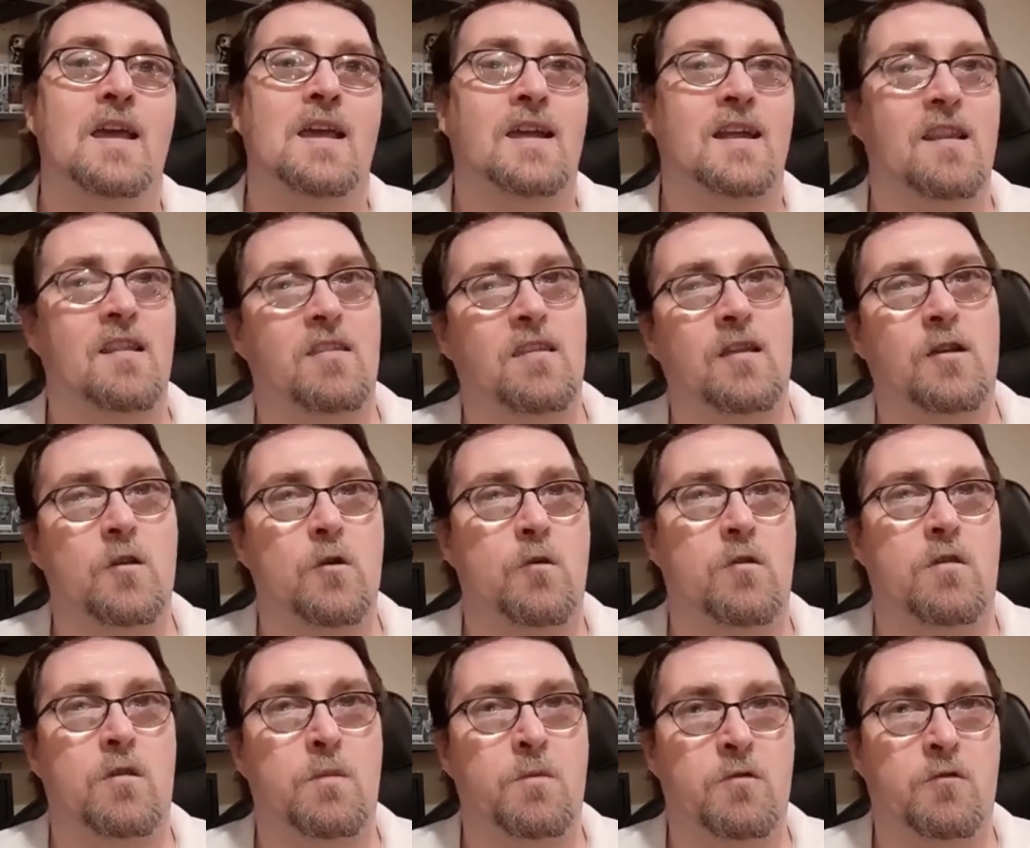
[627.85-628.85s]
Consider
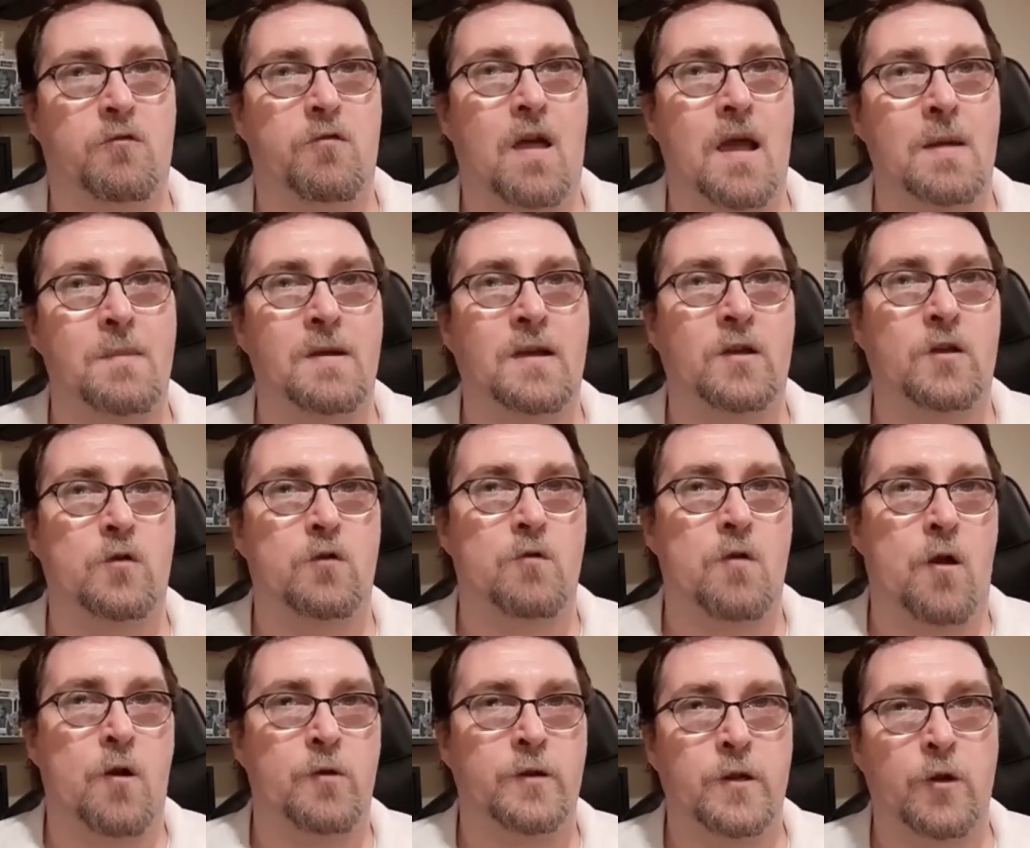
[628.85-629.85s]
subscribing to
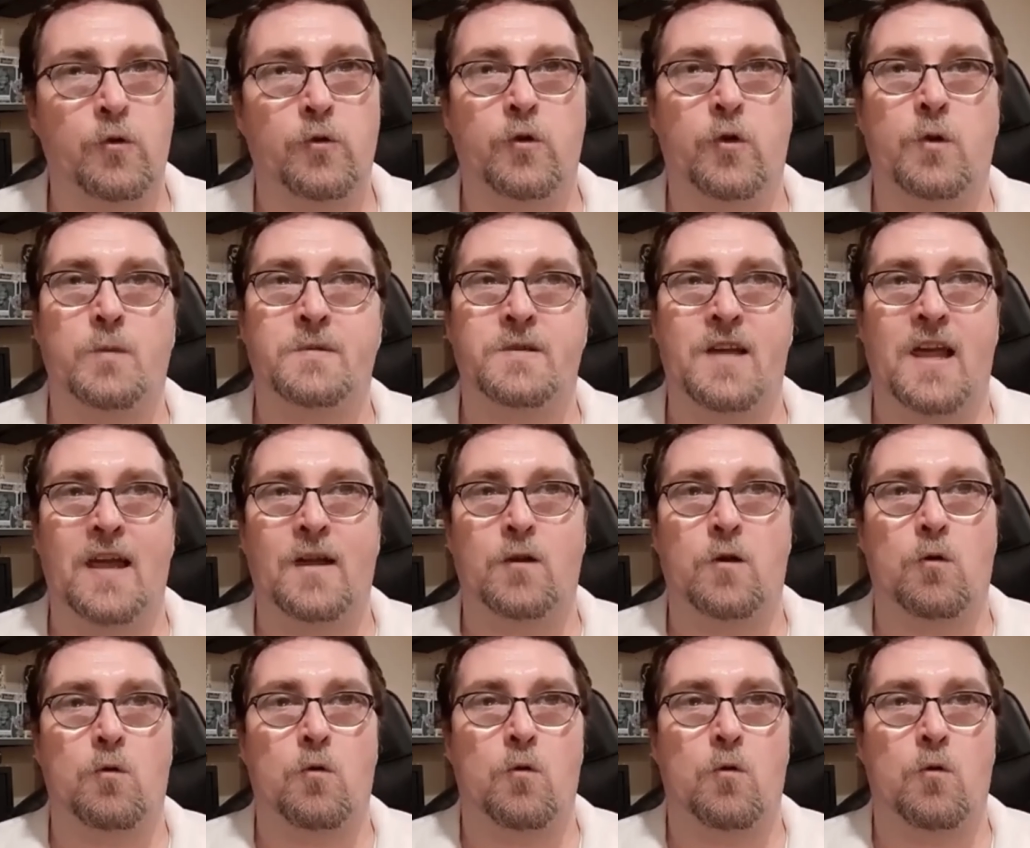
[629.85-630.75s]
our YouTube channel,